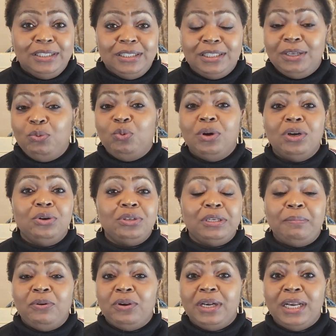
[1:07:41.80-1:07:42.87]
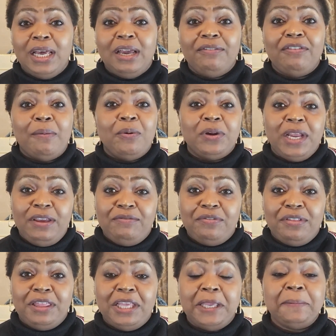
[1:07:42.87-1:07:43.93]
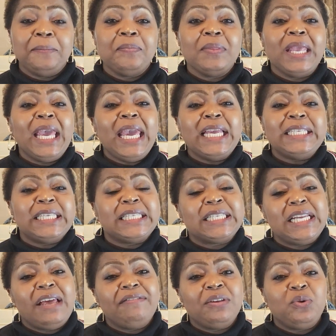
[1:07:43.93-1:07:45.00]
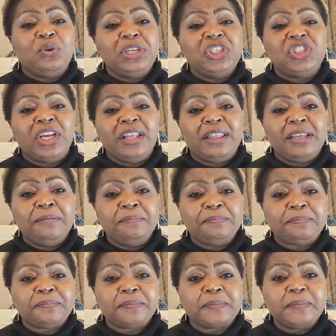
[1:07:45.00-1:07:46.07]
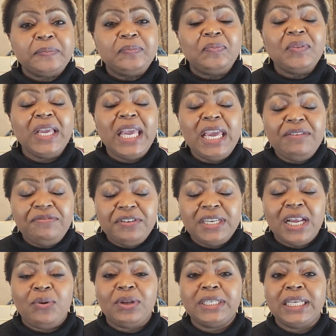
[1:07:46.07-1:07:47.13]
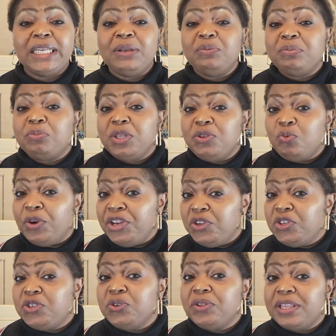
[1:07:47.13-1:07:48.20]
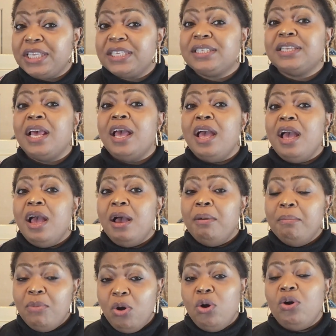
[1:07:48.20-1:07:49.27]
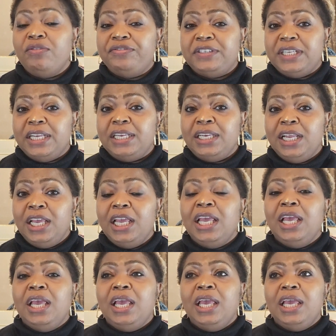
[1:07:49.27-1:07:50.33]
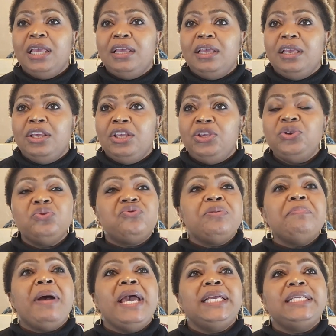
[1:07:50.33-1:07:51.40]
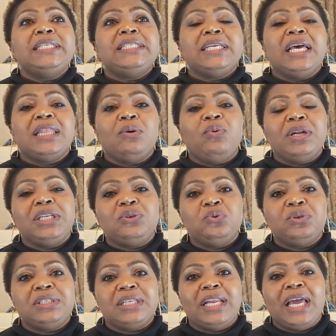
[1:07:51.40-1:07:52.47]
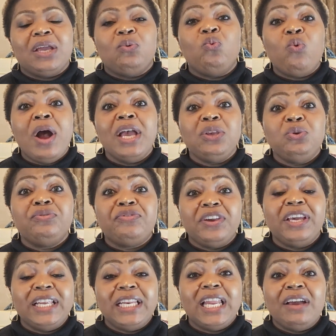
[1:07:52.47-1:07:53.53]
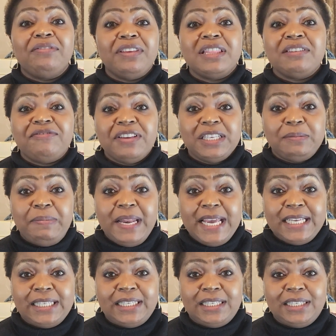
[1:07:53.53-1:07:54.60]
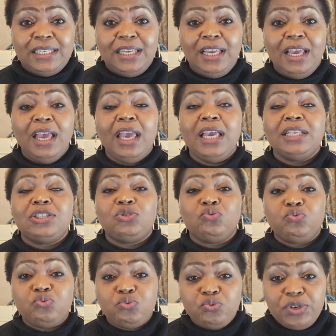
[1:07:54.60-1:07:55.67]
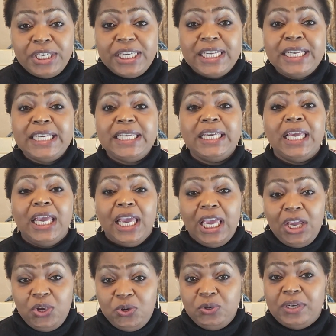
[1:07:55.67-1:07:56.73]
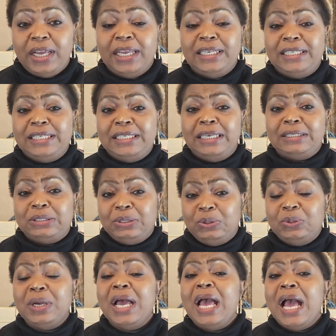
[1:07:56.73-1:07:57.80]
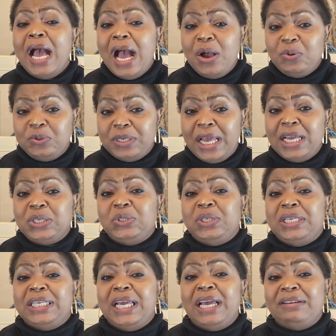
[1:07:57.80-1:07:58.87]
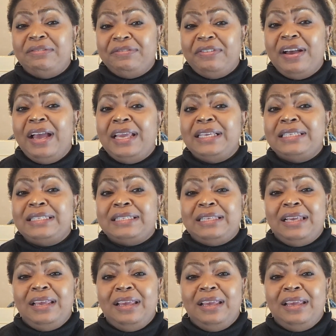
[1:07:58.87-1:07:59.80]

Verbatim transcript: the world, about life, about everything, and just loving on each other. Every now and then, when you do this more often, you remind each other what it was like, why you fell in love in the first place. It's really a good idea. So I would actually advise